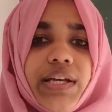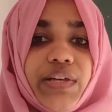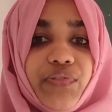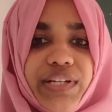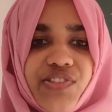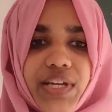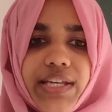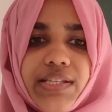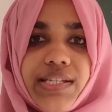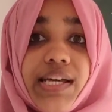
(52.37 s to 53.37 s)
if it
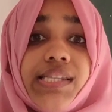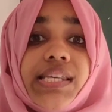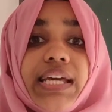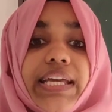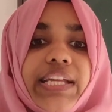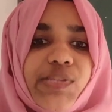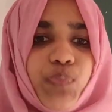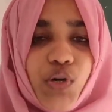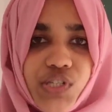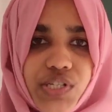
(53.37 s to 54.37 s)
changes its
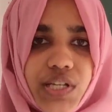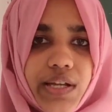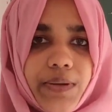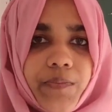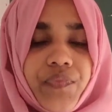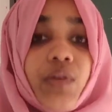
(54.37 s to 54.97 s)
position.